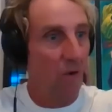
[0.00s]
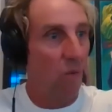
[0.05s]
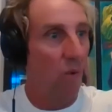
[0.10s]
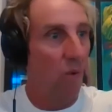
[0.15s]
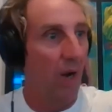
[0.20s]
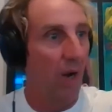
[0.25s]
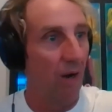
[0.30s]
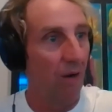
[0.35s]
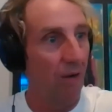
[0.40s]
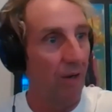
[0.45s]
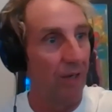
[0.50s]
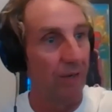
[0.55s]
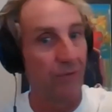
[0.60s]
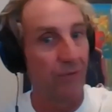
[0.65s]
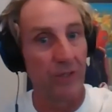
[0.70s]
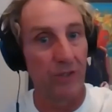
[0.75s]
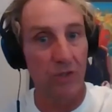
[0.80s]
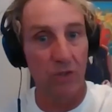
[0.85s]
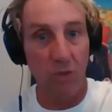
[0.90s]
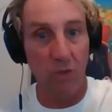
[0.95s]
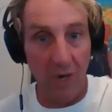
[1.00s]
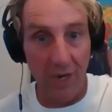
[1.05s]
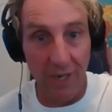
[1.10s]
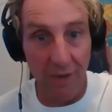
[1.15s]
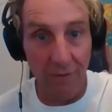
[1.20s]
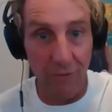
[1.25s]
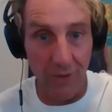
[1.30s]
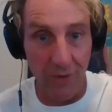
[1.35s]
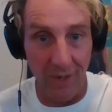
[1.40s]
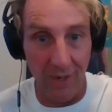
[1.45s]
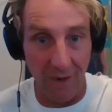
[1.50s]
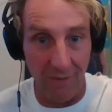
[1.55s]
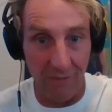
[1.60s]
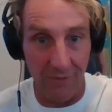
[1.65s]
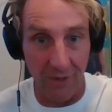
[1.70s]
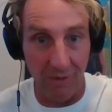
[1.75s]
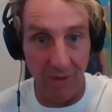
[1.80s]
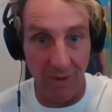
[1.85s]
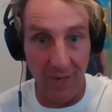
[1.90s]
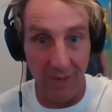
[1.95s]
Well, if it's 20 feet
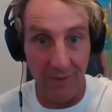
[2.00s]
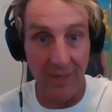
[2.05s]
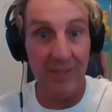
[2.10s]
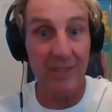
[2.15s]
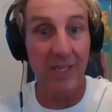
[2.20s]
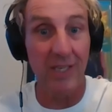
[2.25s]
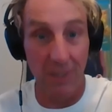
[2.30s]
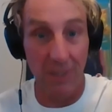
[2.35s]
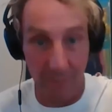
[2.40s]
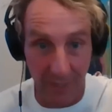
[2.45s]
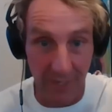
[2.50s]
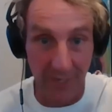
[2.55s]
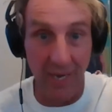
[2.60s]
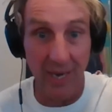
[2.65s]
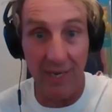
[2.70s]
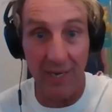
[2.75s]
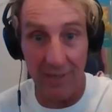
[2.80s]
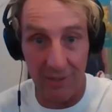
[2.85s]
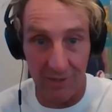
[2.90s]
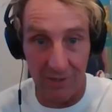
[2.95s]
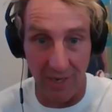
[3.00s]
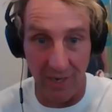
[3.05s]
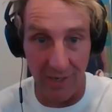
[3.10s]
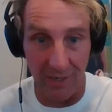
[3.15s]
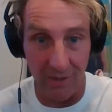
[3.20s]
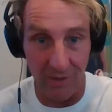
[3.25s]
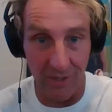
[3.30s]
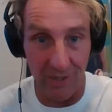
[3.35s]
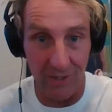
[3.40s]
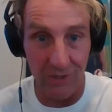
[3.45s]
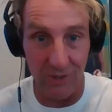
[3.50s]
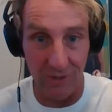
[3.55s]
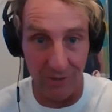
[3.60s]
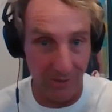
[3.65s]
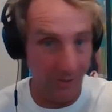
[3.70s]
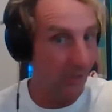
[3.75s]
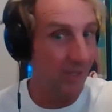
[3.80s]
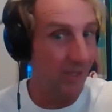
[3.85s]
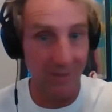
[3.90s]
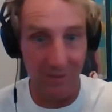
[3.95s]
off the ground, that's going to be an 80 cycle
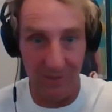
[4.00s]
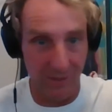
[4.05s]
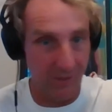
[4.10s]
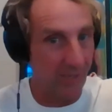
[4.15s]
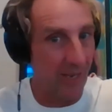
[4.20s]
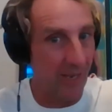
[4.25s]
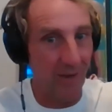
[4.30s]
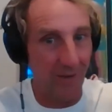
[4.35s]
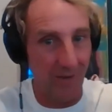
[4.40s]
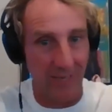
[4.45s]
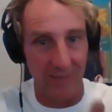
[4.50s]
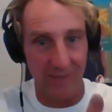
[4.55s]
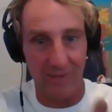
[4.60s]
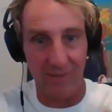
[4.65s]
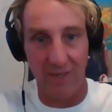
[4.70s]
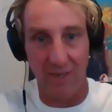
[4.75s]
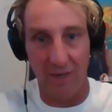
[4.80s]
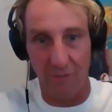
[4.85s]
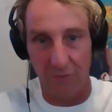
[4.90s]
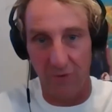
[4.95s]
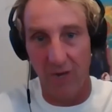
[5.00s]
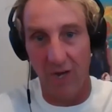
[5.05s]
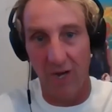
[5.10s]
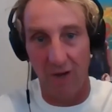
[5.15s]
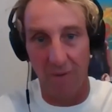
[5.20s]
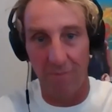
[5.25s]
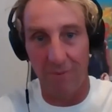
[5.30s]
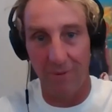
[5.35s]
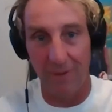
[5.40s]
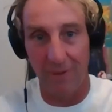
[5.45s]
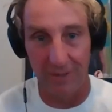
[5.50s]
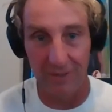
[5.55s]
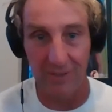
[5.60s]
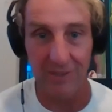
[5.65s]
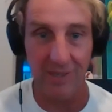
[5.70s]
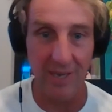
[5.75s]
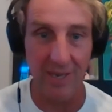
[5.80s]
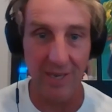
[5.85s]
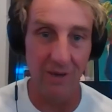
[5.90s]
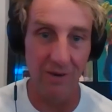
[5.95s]
issue. You can scale that stuff up and
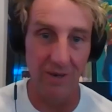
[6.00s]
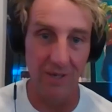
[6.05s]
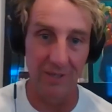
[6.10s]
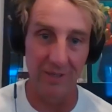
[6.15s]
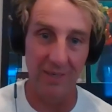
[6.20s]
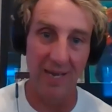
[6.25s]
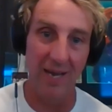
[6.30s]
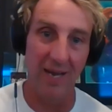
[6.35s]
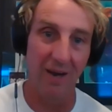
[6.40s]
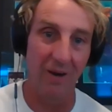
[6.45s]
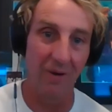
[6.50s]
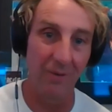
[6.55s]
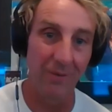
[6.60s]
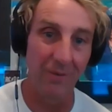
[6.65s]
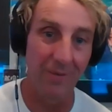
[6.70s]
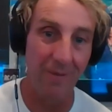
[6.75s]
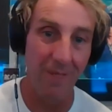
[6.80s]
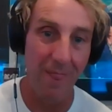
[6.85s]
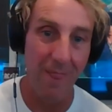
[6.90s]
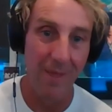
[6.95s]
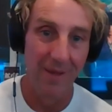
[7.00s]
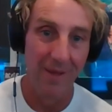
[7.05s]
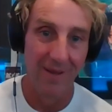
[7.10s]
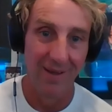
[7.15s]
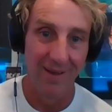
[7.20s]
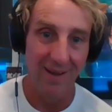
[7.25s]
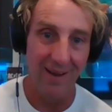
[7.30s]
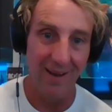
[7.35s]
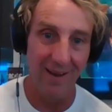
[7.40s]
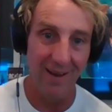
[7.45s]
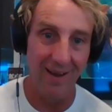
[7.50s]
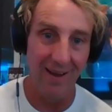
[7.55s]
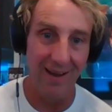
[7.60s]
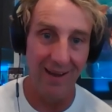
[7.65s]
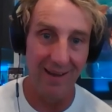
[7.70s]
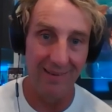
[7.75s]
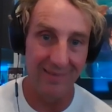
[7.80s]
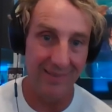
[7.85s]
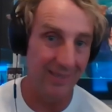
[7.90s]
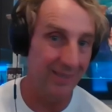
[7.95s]
scale it down
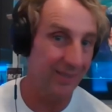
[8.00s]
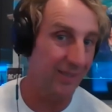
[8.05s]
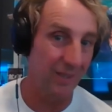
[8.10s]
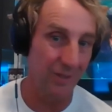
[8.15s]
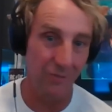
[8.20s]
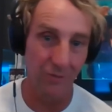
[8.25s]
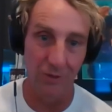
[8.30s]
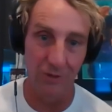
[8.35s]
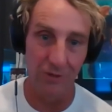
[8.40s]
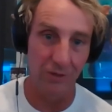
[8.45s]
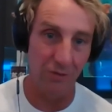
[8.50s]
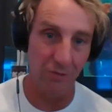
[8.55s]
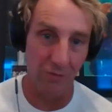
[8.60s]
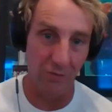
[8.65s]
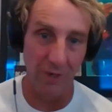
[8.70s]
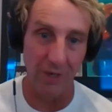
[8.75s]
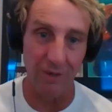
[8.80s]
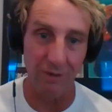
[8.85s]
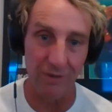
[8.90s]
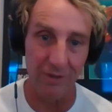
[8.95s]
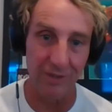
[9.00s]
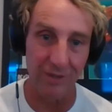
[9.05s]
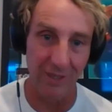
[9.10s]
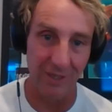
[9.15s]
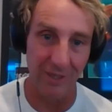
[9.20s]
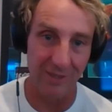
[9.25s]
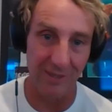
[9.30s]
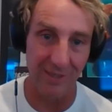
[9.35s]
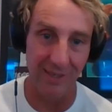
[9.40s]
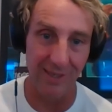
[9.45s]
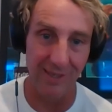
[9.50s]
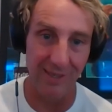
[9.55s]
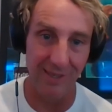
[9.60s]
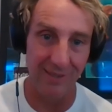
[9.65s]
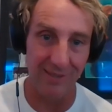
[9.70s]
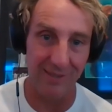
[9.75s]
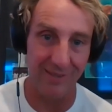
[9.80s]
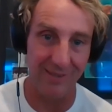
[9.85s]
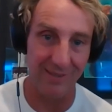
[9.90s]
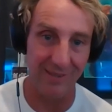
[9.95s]
uh, distance versus frequency. It's it
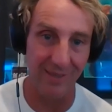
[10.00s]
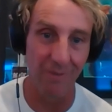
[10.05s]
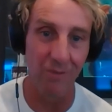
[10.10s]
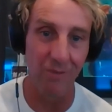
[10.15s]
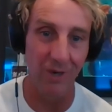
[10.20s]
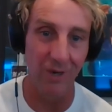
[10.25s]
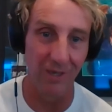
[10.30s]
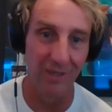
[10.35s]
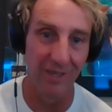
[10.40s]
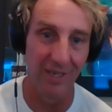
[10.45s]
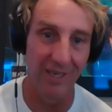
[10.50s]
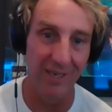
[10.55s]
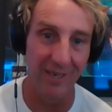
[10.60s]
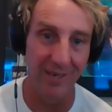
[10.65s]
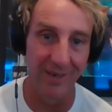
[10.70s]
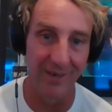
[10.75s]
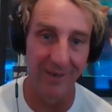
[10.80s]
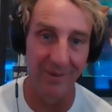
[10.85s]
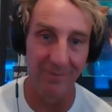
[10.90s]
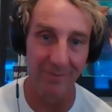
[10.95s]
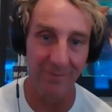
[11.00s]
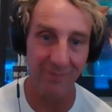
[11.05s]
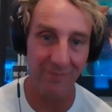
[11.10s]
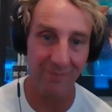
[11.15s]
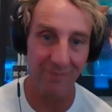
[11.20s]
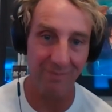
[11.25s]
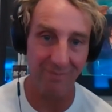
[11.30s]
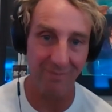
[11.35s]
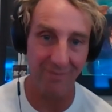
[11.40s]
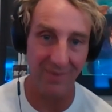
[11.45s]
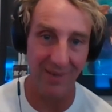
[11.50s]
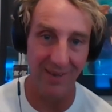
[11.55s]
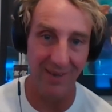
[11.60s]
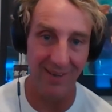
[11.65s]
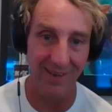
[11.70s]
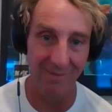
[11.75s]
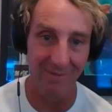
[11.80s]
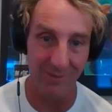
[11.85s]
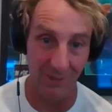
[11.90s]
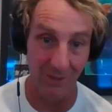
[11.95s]
is somewhat linear.
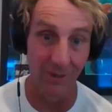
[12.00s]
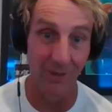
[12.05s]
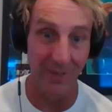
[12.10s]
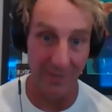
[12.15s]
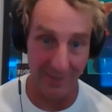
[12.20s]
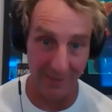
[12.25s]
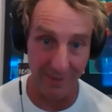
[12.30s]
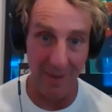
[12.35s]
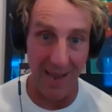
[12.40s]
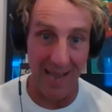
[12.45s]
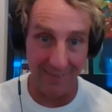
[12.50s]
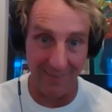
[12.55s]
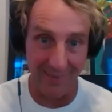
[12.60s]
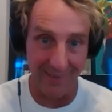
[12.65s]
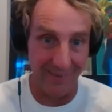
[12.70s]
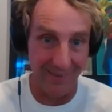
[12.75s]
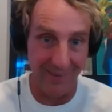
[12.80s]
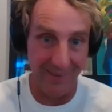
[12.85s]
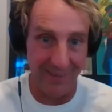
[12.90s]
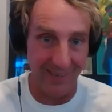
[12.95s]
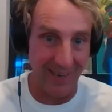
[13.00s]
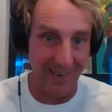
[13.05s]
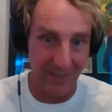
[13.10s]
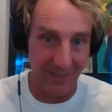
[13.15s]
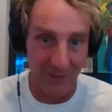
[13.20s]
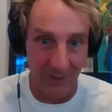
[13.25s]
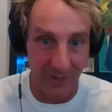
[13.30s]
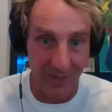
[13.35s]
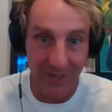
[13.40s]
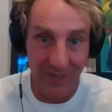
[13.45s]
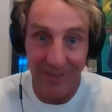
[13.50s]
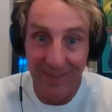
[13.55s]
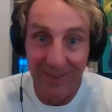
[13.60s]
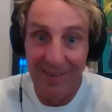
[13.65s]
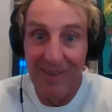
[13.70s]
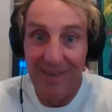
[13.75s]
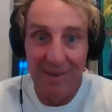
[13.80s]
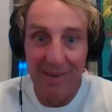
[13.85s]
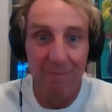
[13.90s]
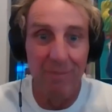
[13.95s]
Um, so learning the math there, you can actually
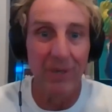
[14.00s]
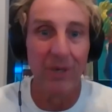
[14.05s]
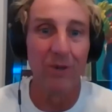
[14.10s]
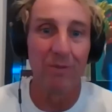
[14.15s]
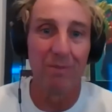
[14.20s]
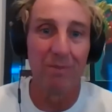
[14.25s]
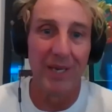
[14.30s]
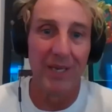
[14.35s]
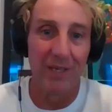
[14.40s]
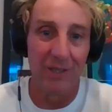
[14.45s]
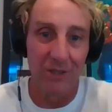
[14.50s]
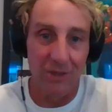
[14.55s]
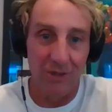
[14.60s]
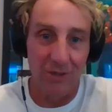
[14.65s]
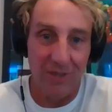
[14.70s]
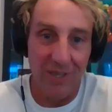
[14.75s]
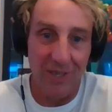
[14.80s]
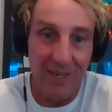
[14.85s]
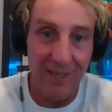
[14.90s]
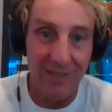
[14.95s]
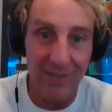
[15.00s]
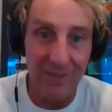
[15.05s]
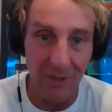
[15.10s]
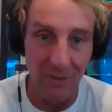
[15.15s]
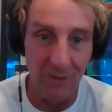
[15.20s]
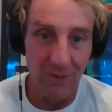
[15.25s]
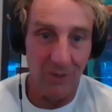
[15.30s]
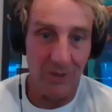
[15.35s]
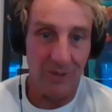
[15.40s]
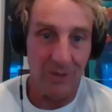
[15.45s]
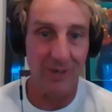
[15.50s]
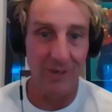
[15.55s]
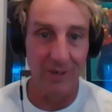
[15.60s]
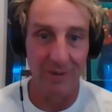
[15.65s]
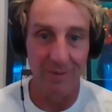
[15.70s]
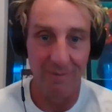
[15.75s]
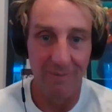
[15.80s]
build miniature things that work.